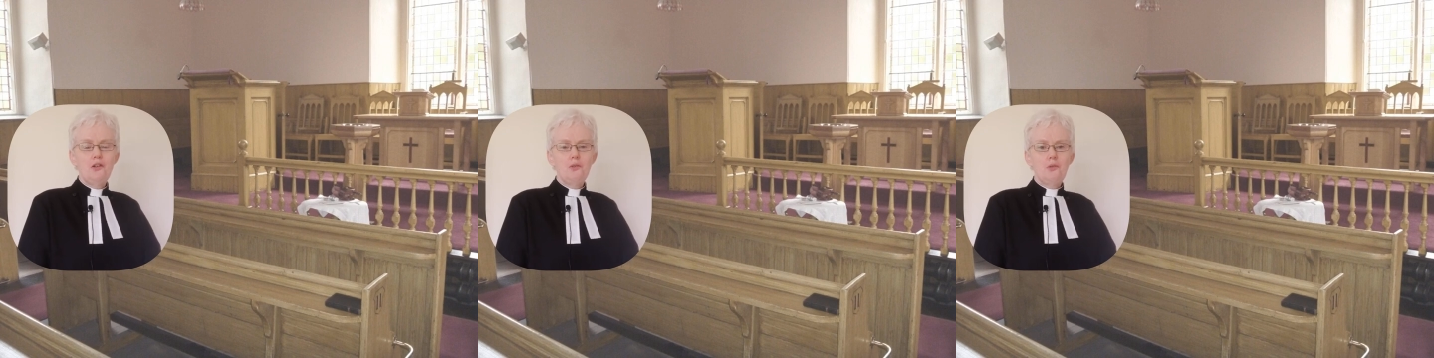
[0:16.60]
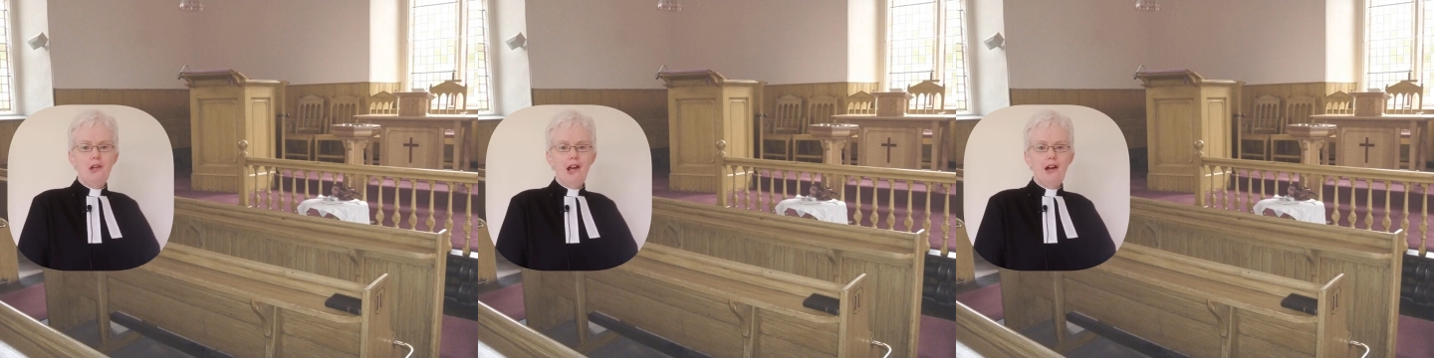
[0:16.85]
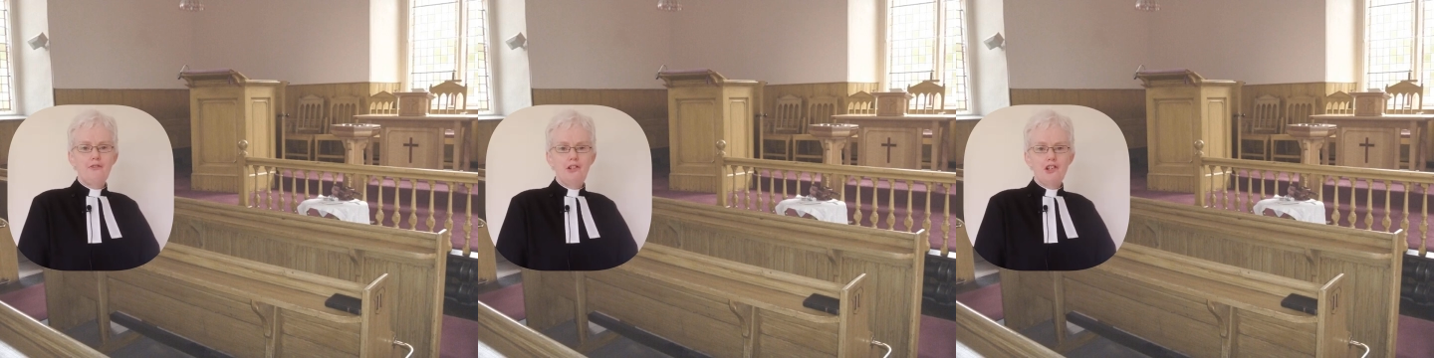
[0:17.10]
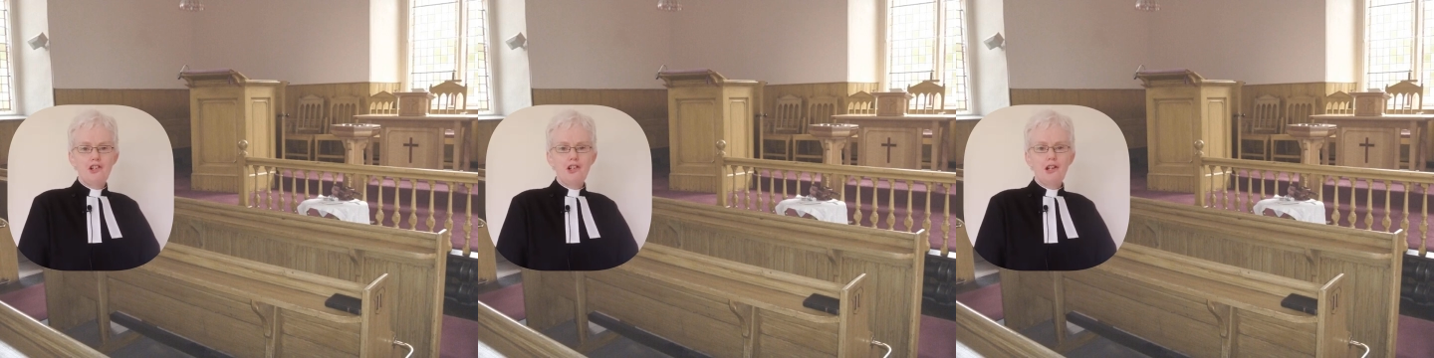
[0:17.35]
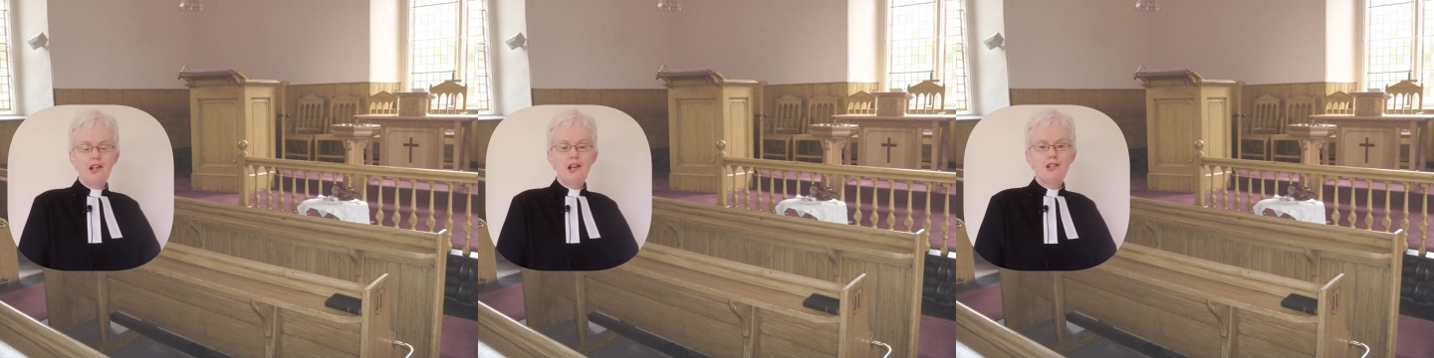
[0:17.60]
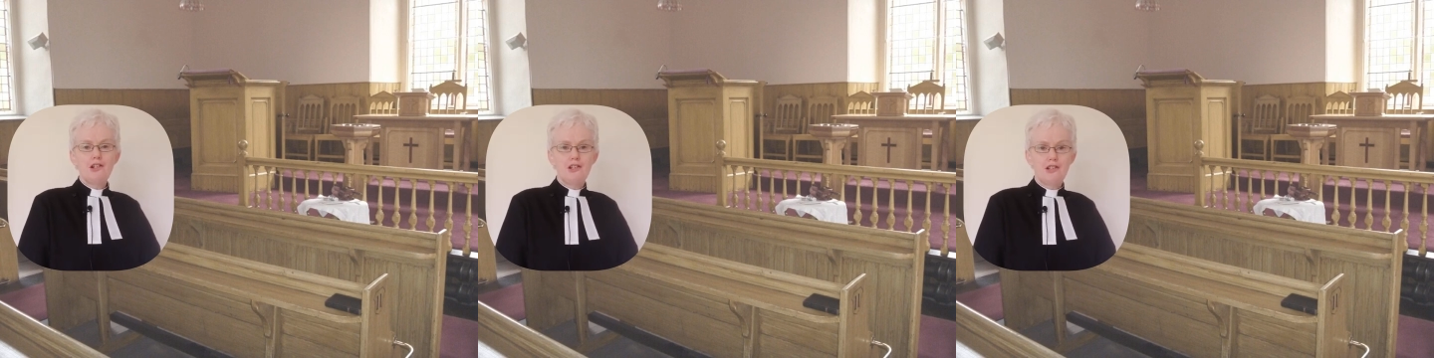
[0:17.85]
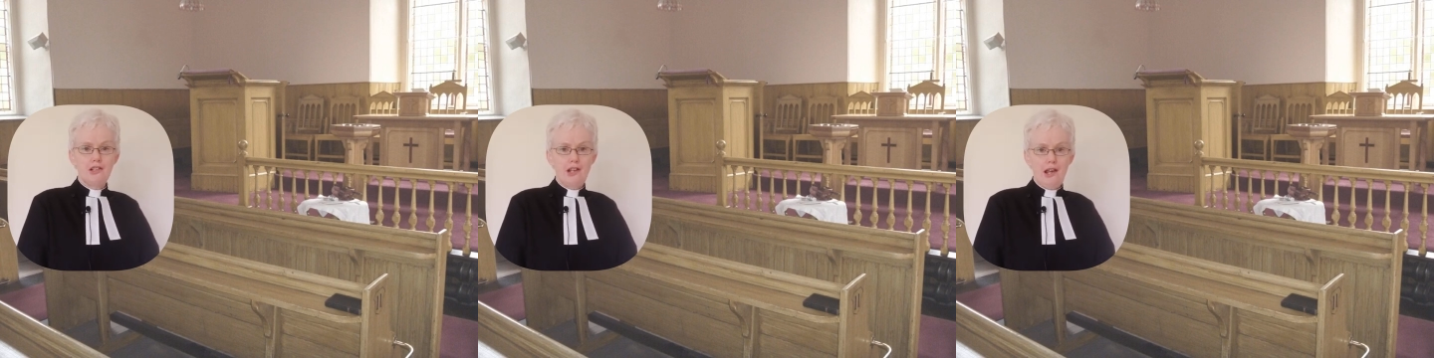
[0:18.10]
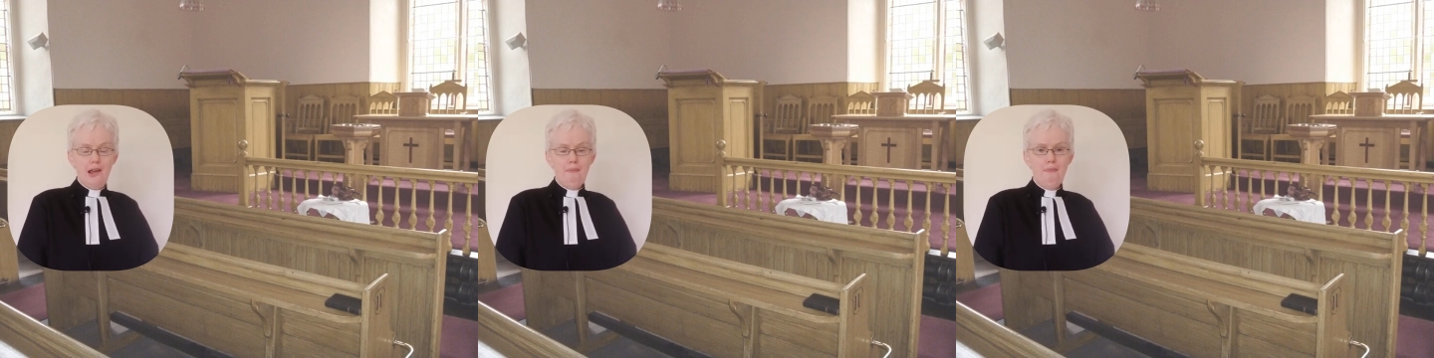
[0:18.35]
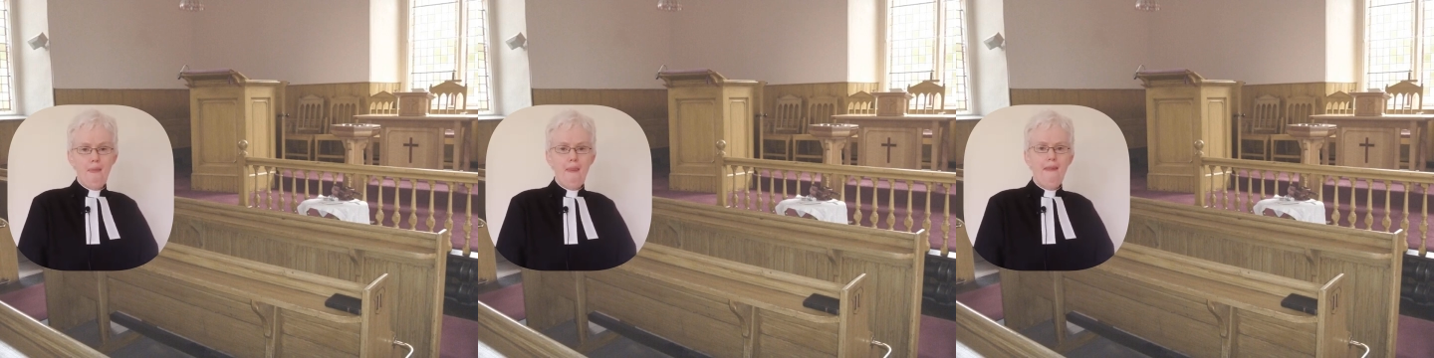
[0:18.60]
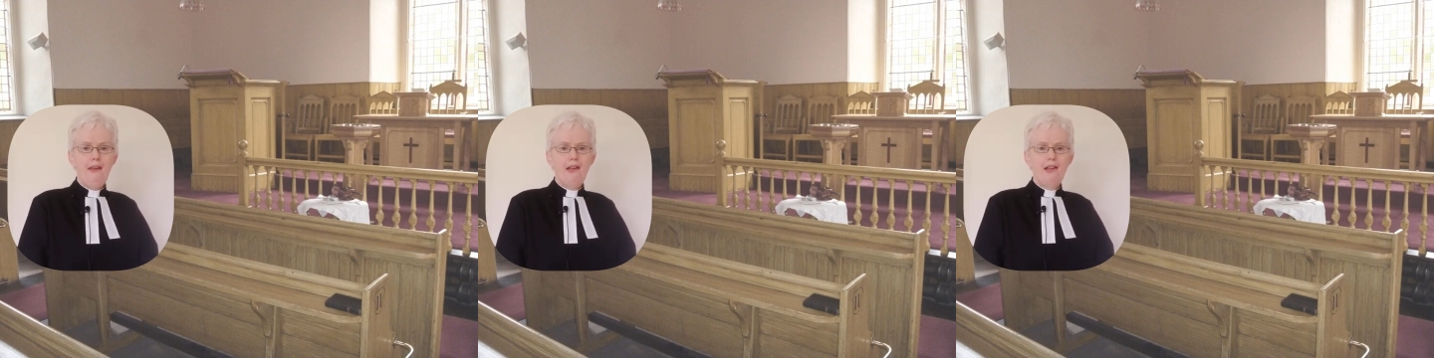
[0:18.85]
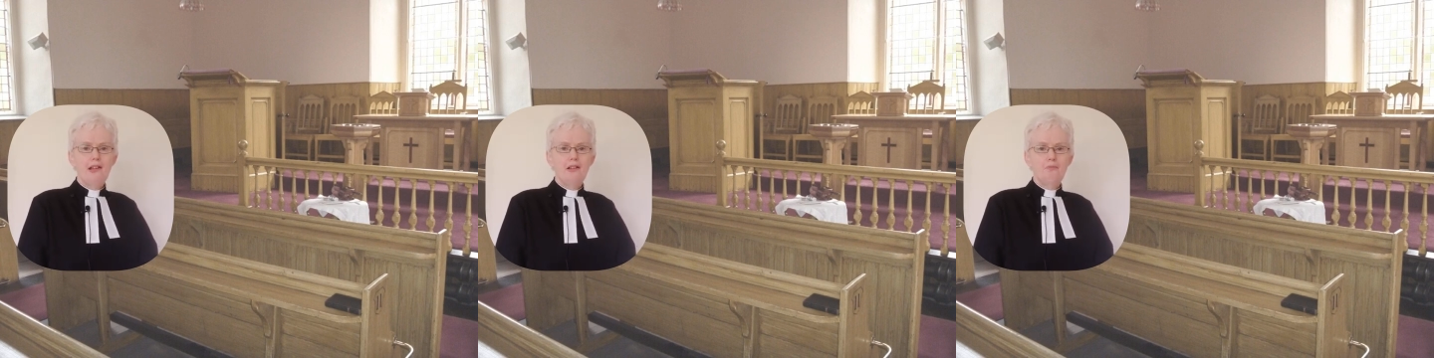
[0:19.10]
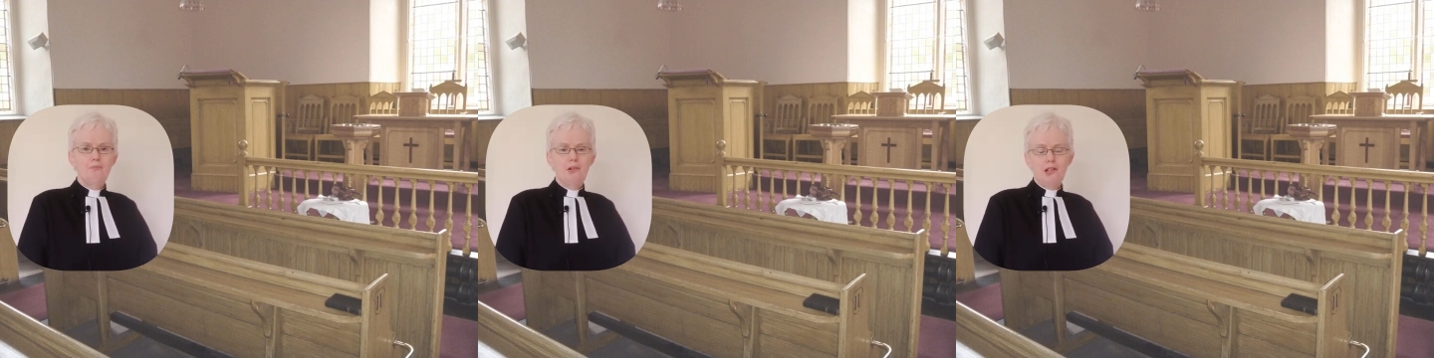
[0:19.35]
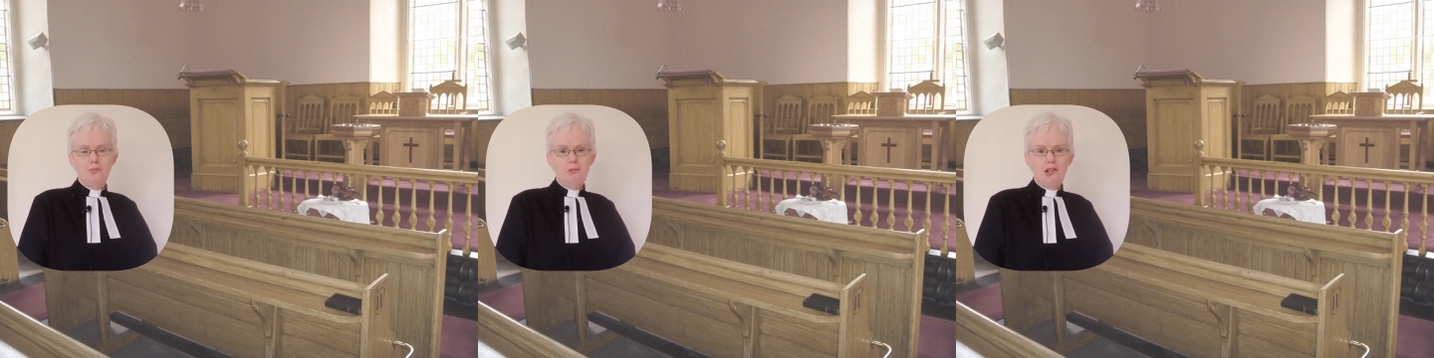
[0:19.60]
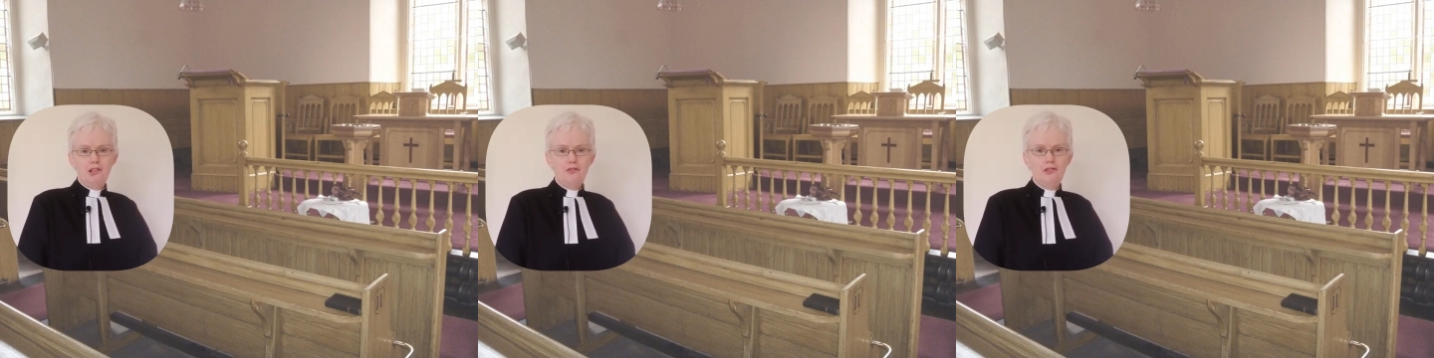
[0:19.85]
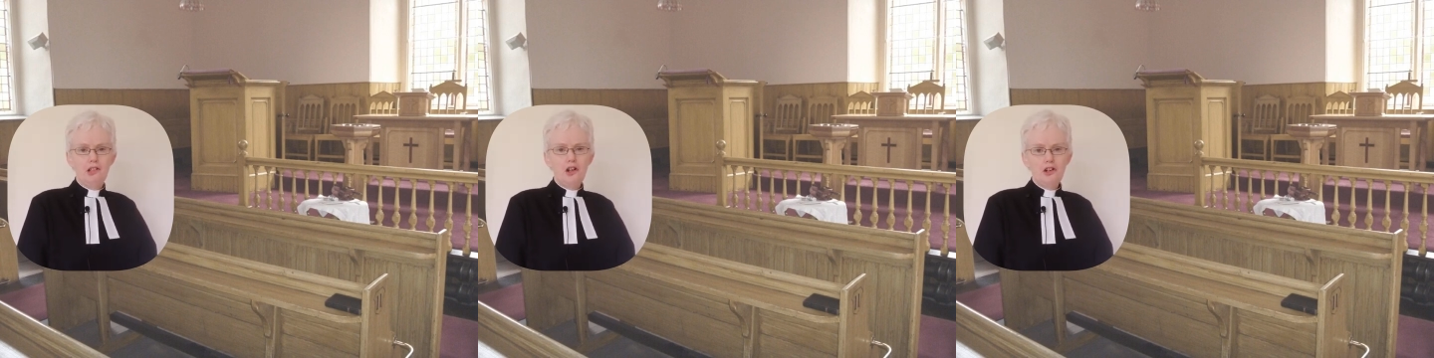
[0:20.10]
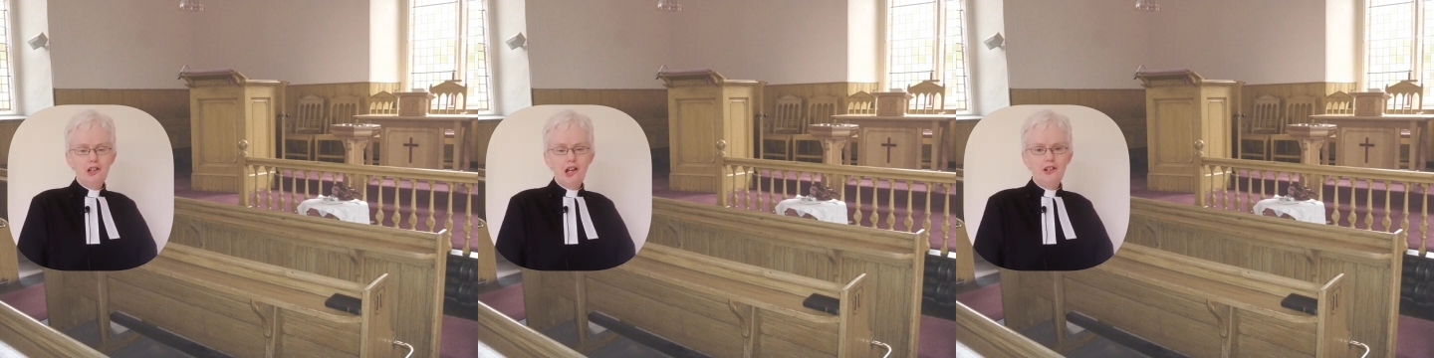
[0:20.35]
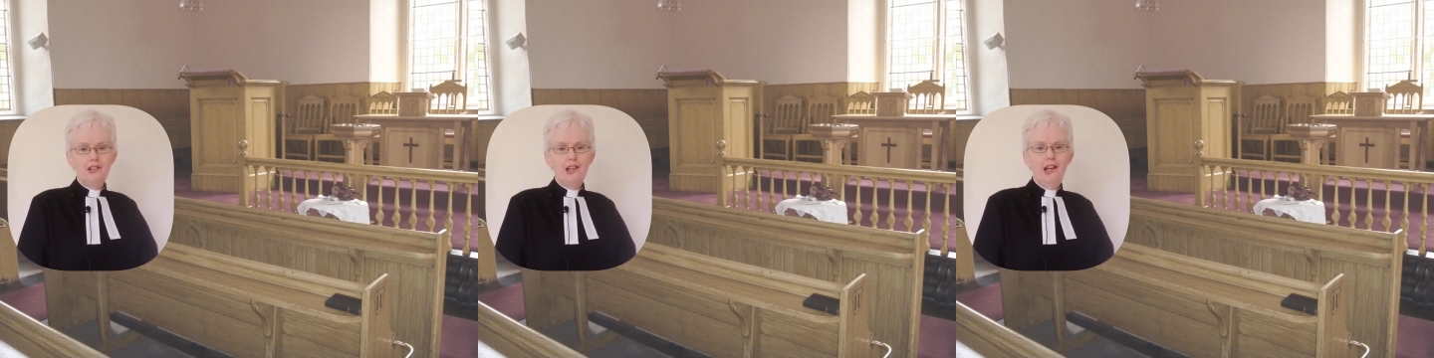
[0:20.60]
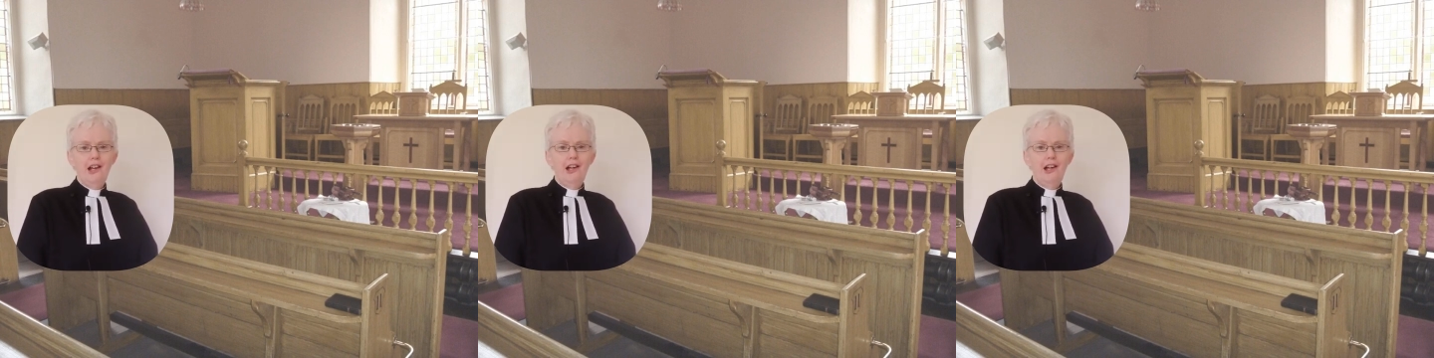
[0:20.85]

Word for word: we have reached Kinnaird today. But because of the lockdown,